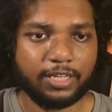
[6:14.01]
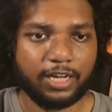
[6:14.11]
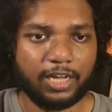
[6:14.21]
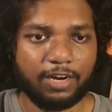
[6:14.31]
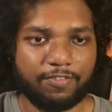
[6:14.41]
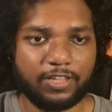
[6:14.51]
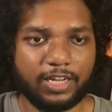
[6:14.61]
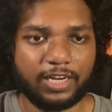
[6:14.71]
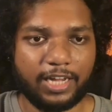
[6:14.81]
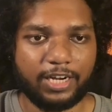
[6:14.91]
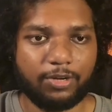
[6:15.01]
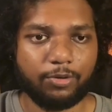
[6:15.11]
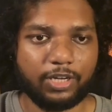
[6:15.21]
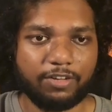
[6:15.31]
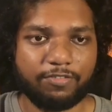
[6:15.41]
and after that I need to
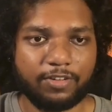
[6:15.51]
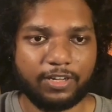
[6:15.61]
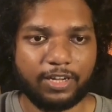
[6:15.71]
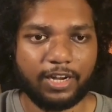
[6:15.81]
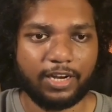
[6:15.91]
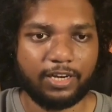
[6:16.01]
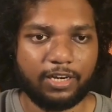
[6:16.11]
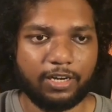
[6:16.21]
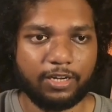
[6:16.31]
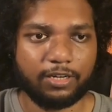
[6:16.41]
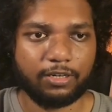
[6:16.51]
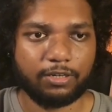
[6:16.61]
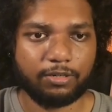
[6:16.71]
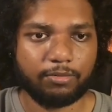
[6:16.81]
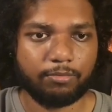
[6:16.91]
give
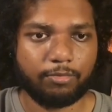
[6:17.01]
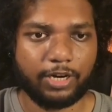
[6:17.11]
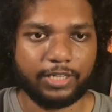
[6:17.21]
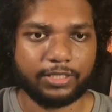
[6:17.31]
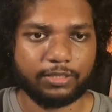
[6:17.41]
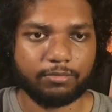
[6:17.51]
enterprise.